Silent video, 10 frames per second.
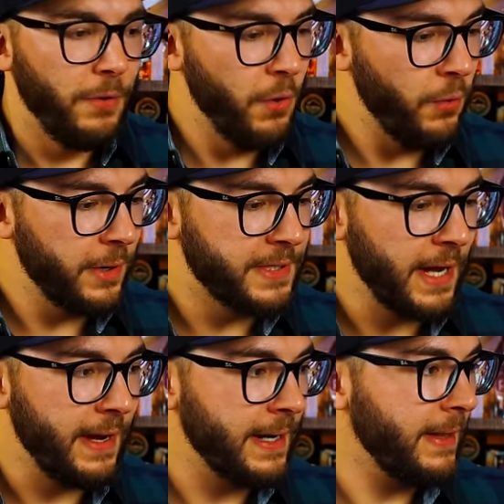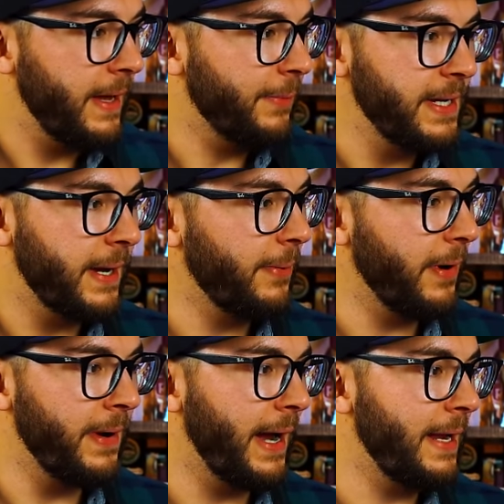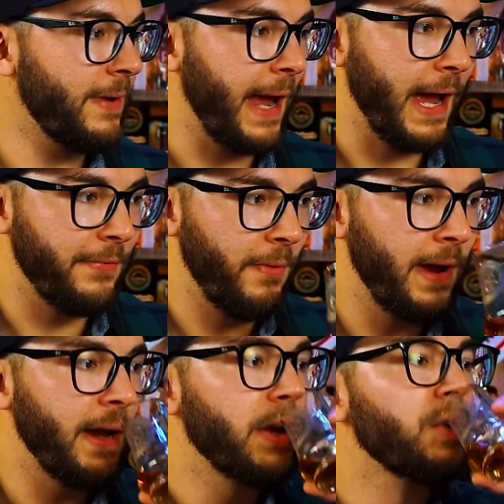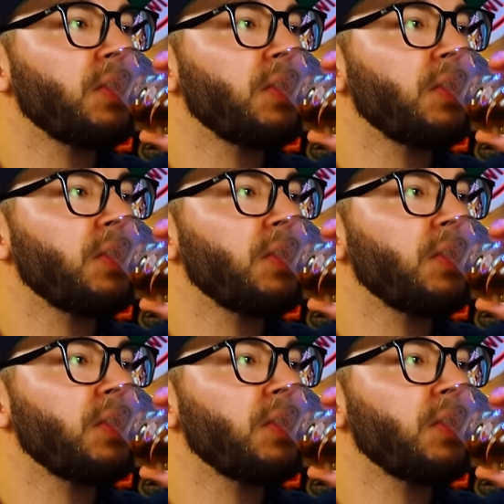Whew, we're talking a lot. We, we're not even halfway.